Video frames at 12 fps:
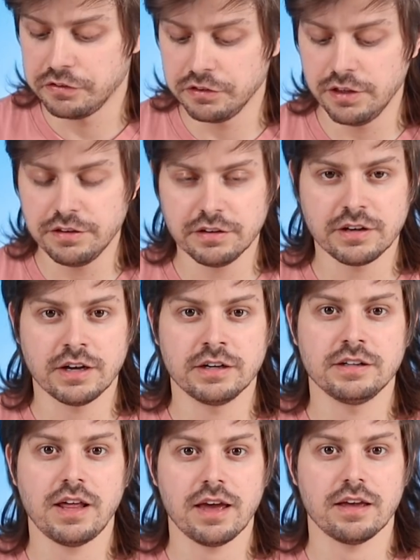So these are kind of
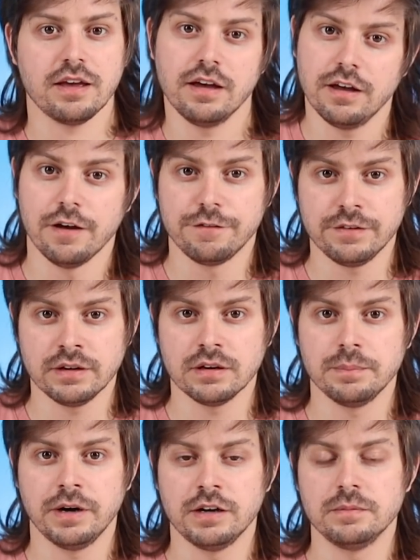like a finger
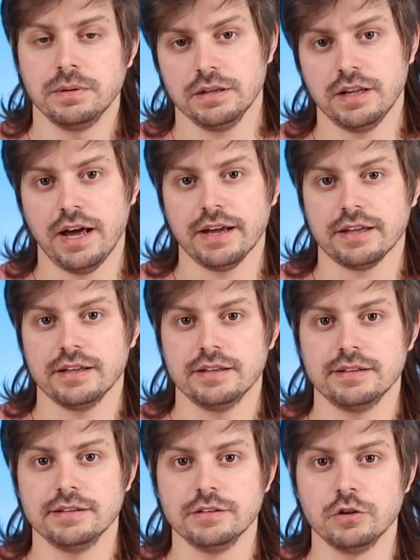bun, but like
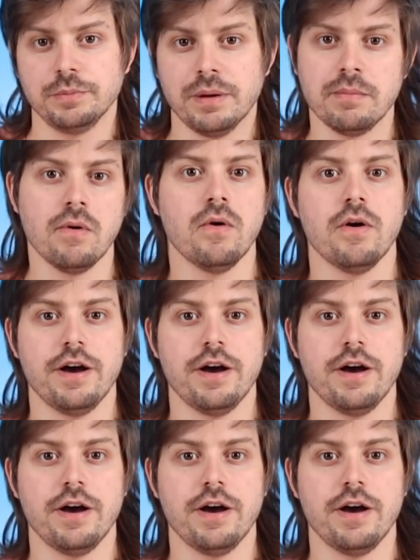a little bit more